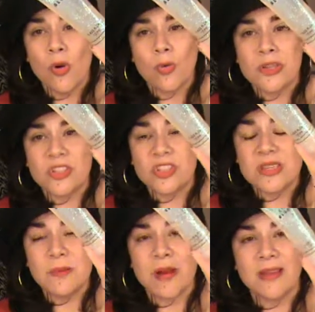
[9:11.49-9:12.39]
when
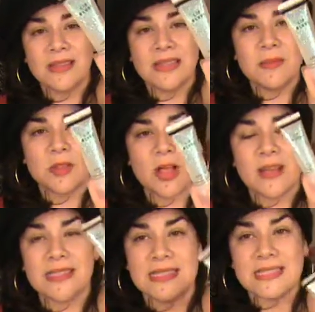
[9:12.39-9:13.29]
she bought lip
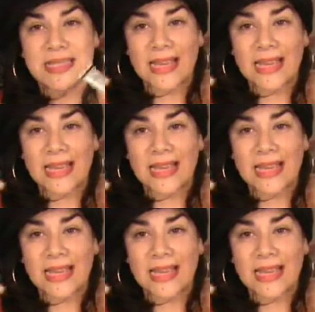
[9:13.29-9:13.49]
glosses and,